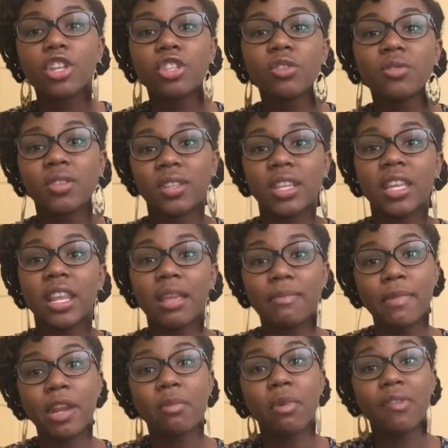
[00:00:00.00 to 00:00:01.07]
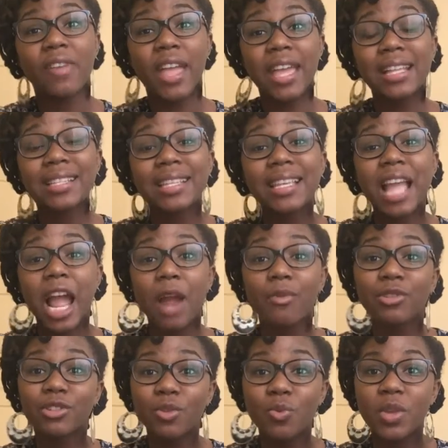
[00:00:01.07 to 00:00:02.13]
you to get a minimum of 18
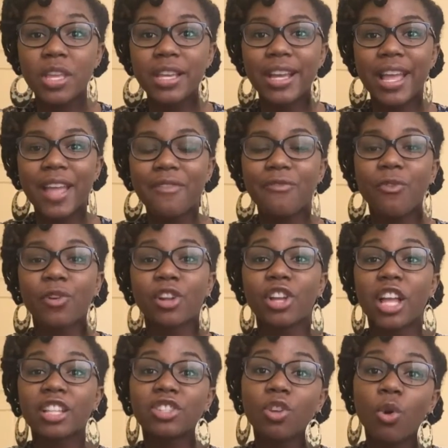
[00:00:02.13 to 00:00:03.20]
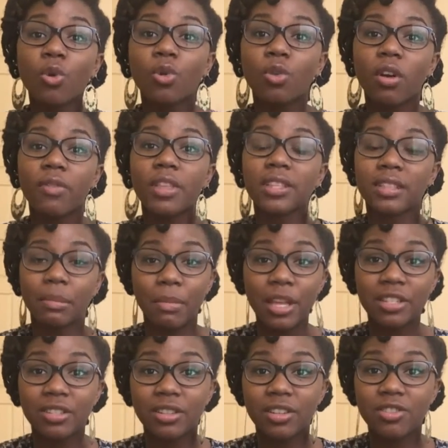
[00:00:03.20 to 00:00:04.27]
hours a week, and for a total of the
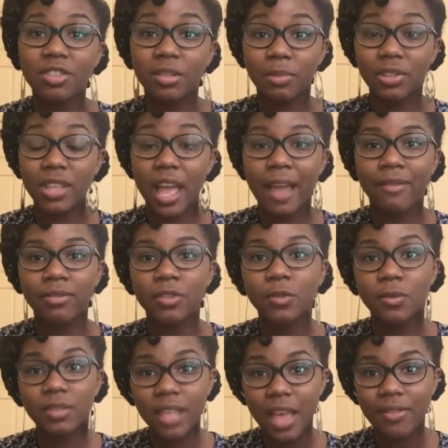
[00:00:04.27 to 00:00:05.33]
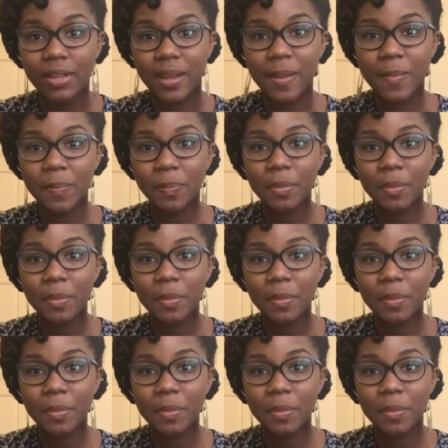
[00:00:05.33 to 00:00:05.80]
semester, you're supposed to have 270.